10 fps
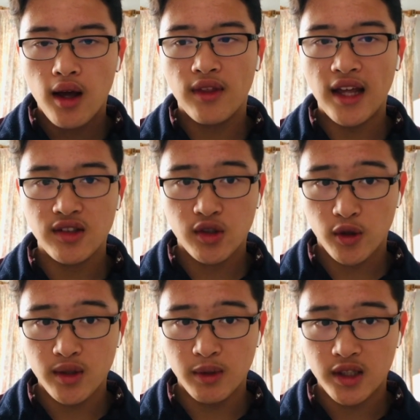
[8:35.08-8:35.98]
That's
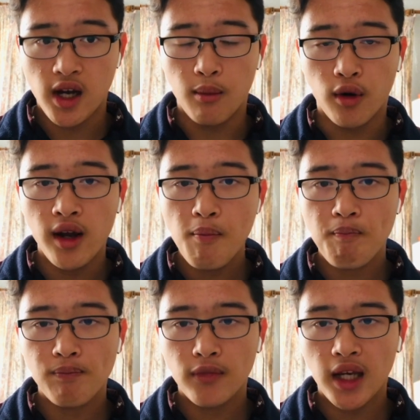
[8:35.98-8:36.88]
Christmas time, right?
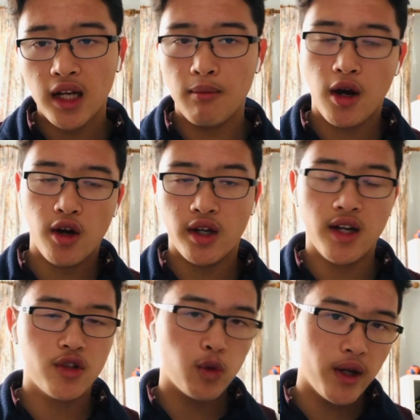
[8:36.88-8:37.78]
In America,
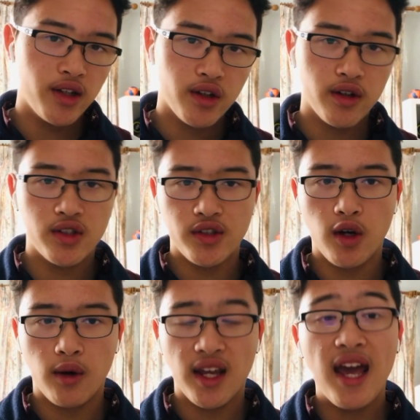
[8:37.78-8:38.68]
it's winter, it's
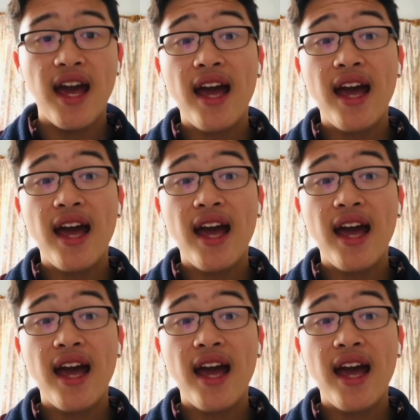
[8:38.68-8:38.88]
snowing.